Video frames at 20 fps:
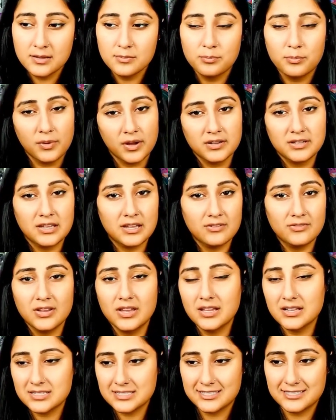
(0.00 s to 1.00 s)
but giving
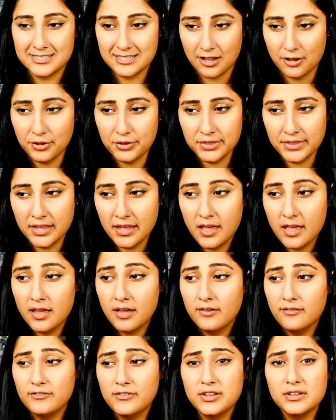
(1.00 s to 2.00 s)
it stealth
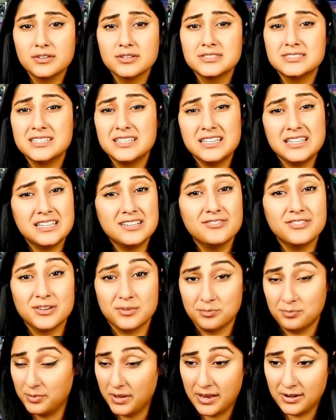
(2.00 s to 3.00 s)
feels even
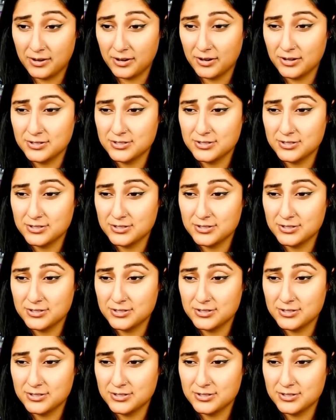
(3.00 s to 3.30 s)
better.